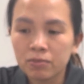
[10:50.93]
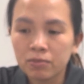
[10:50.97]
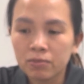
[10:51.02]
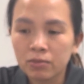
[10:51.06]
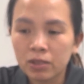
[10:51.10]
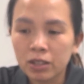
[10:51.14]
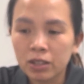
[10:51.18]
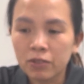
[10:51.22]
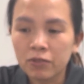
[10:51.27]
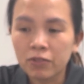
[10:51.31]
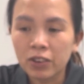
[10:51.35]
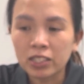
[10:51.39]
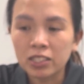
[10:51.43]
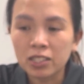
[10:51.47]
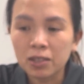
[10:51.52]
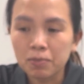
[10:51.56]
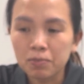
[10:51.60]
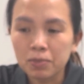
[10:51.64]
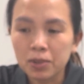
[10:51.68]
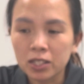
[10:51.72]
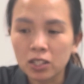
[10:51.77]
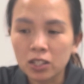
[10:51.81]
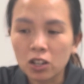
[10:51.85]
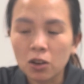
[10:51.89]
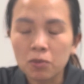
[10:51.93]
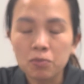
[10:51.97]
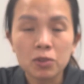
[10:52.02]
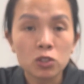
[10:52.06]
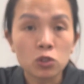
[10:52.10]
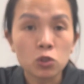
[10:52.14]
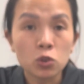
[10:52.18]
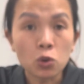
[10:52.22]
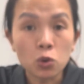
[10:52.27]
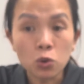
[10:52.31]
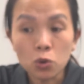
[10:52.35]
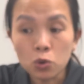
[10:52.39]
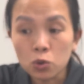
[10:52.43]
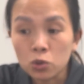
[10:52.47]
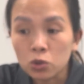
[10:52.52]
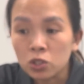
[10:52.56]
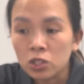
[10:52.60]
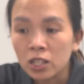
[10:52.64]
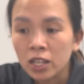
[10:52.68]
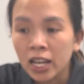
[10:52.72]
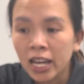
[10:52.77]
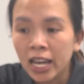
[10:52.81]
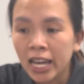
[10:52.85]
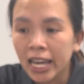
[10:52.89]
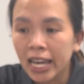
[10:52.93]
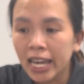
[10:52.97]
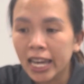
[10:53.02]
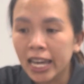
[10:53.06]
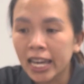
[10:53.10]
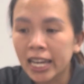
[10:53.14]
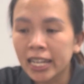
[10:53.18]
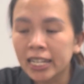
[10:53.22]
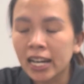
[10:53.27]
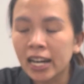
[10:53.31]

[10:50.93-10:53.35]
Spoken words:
effectiveness of the tools. And